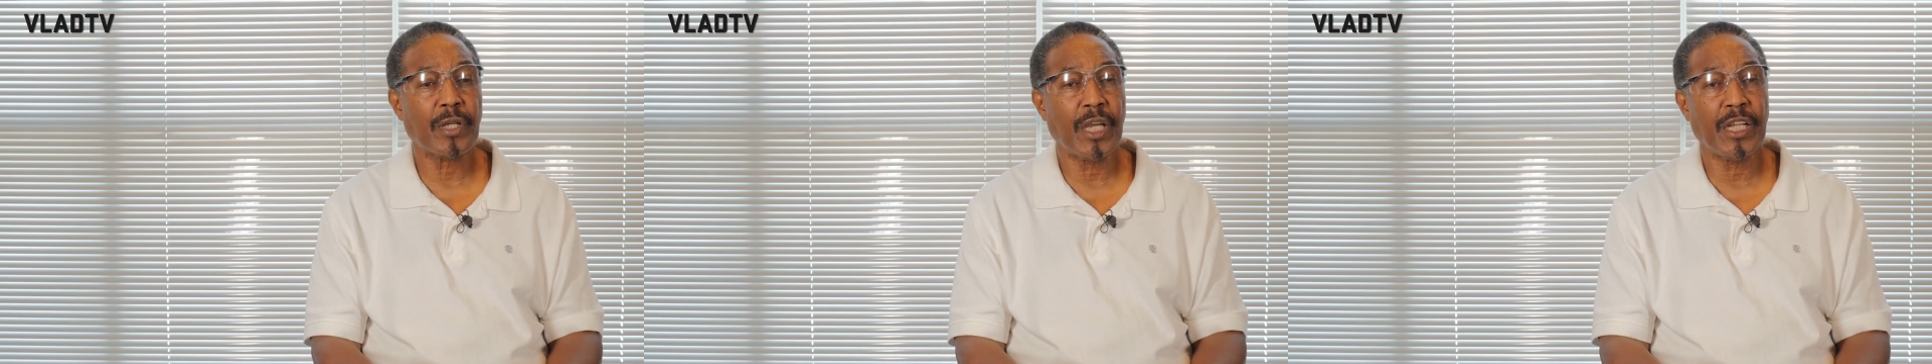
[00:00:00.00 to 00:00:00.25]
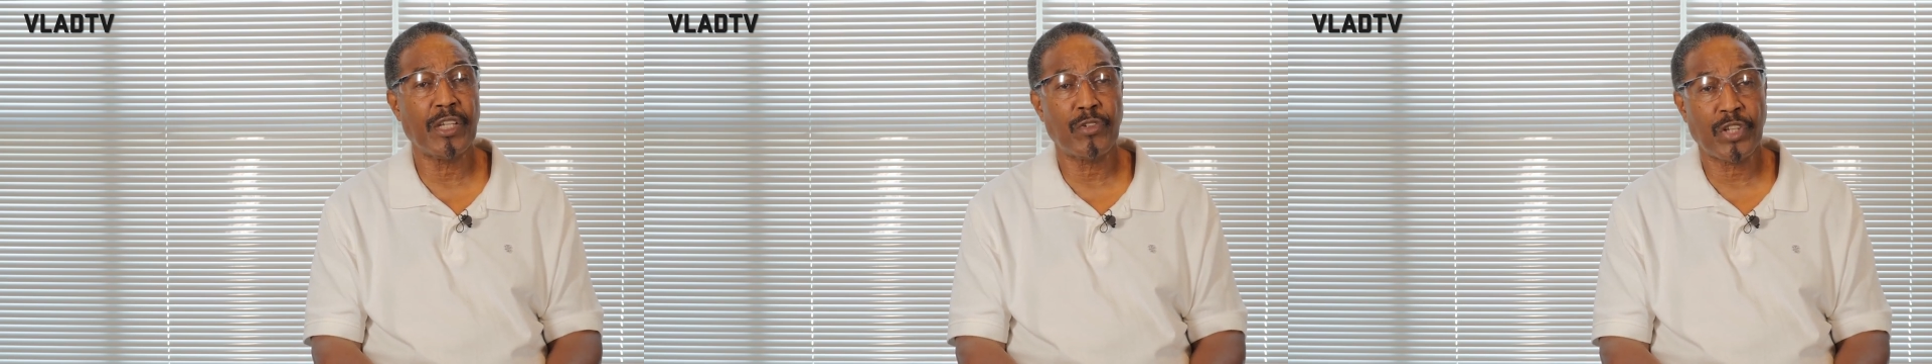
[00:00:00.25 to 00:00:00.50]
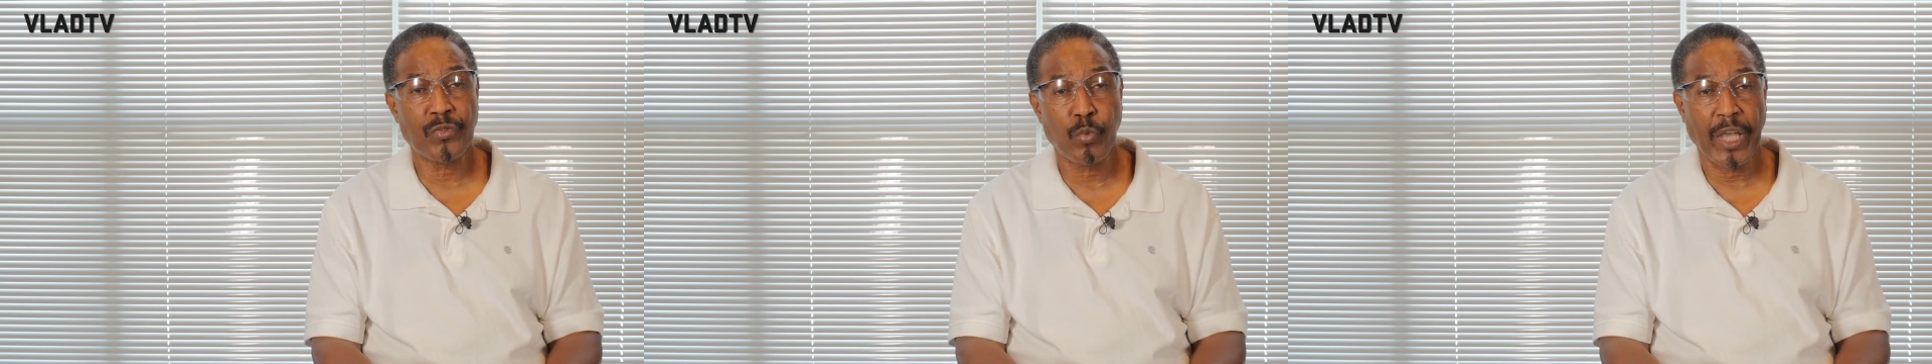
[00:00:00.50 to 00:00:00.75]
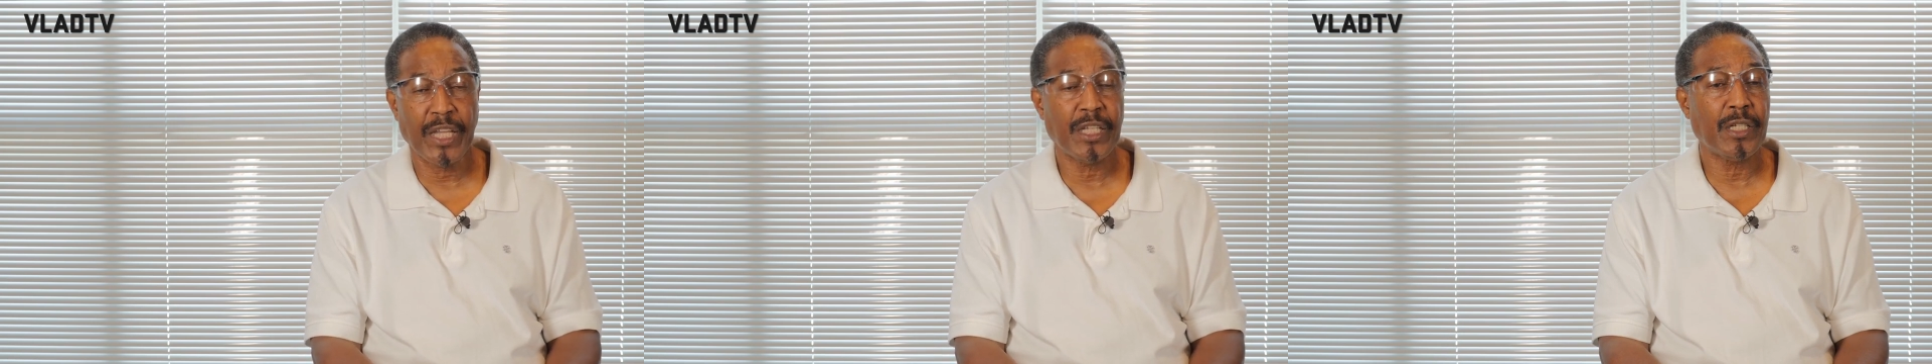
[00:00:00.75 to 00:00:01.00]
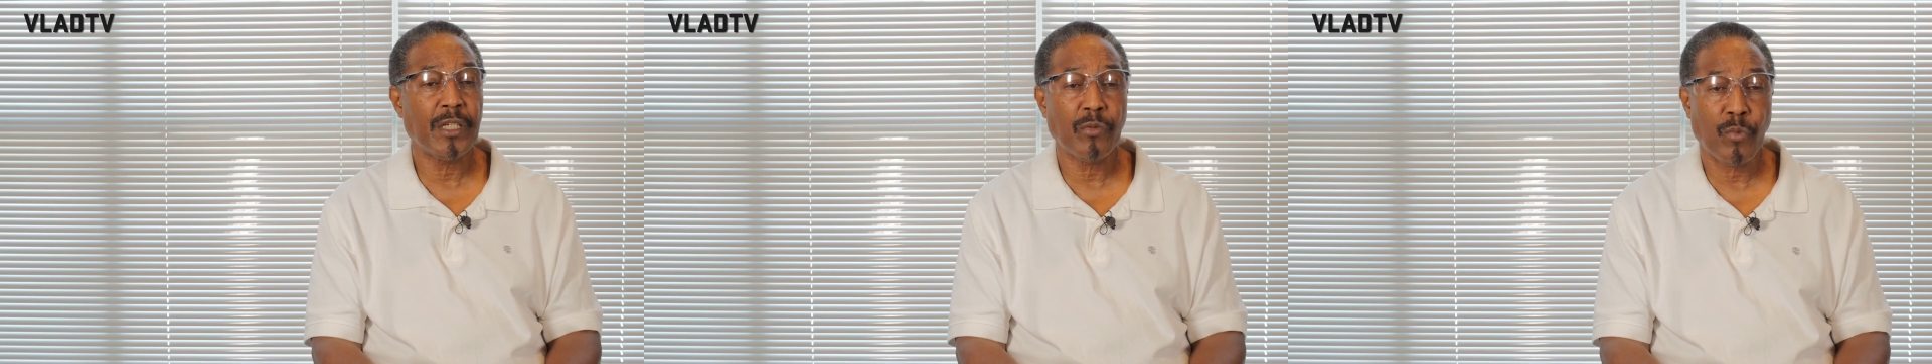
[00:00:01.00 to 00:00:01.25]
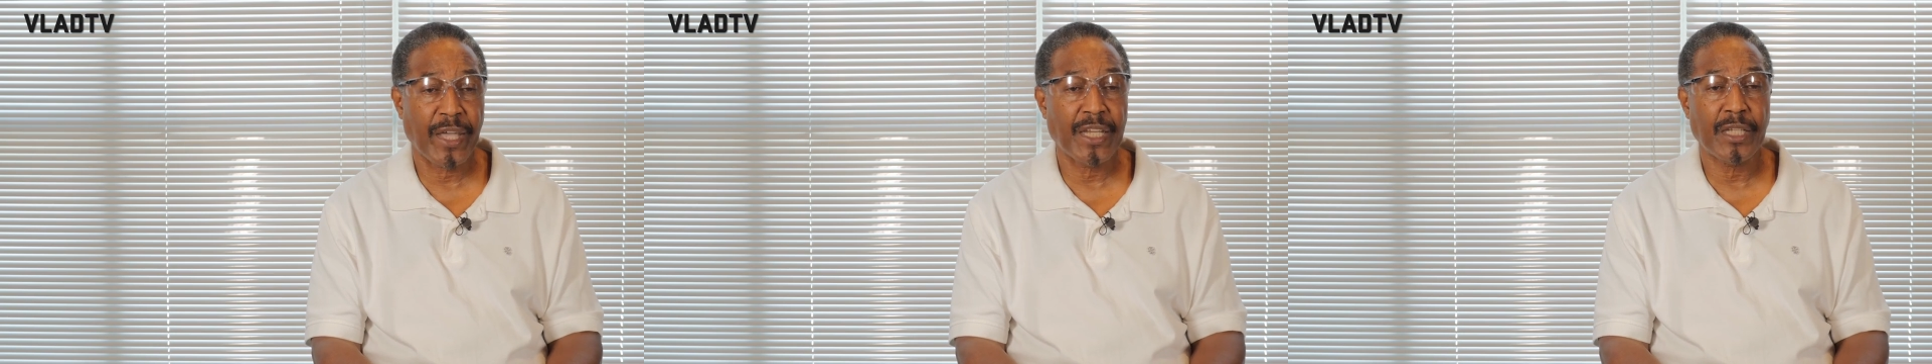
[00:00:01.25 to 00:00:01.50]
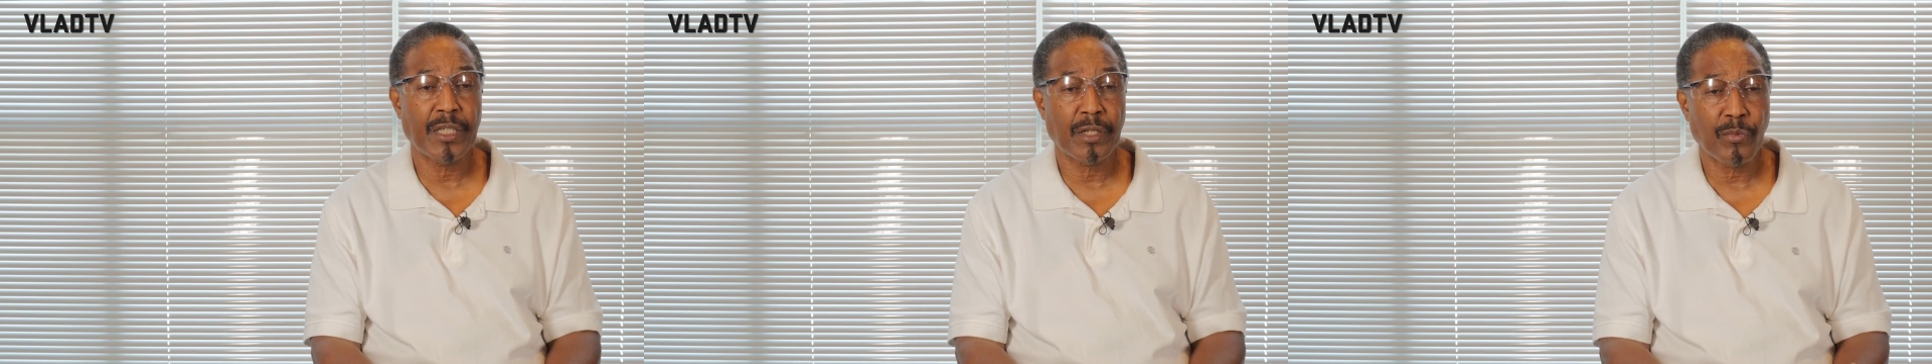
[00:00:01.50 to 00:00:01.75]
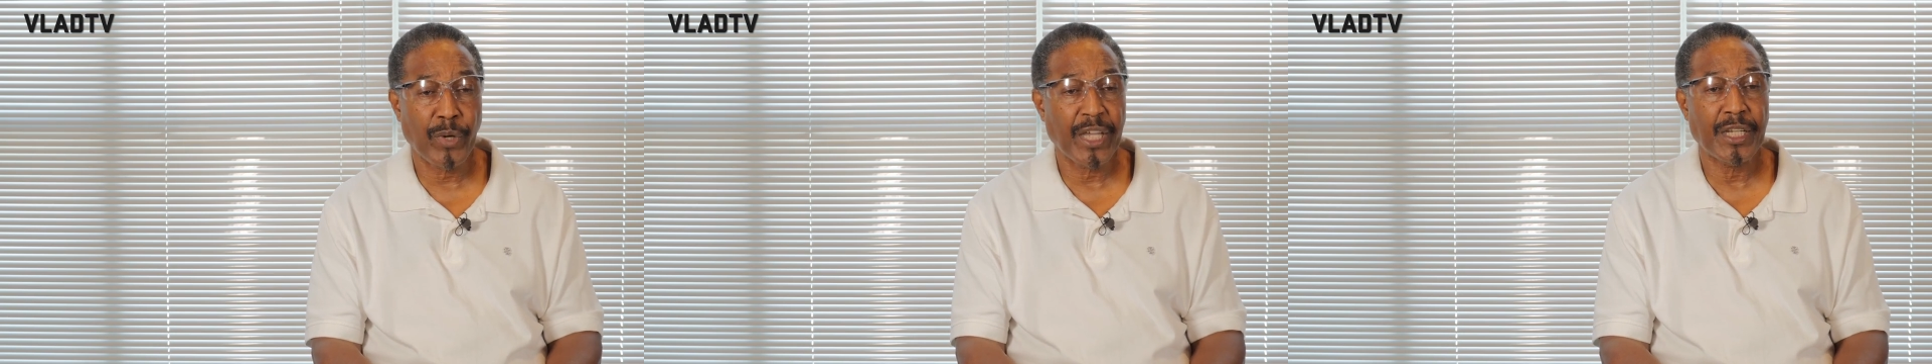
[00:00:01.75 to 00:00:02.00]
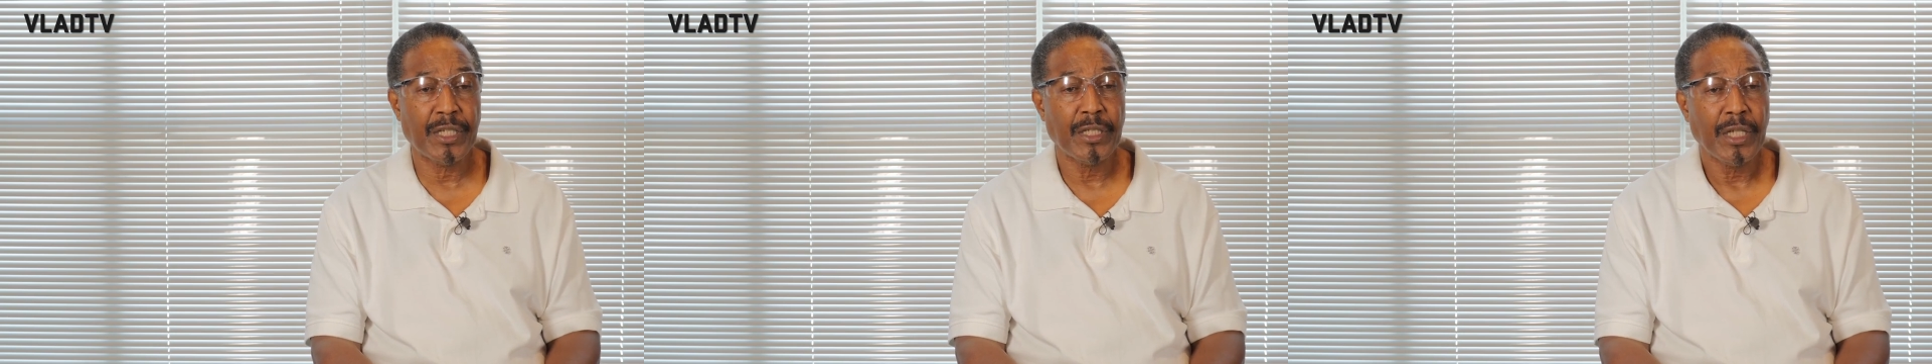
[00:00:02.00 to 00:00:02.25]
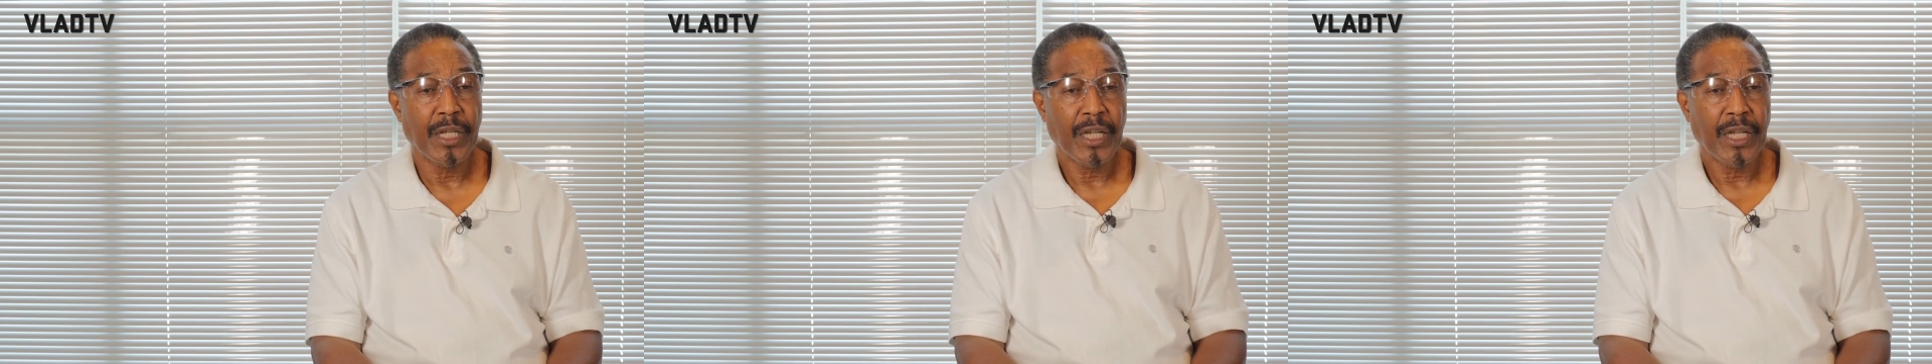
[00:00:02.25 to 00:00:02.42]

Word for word: And they just waited and waited and waited,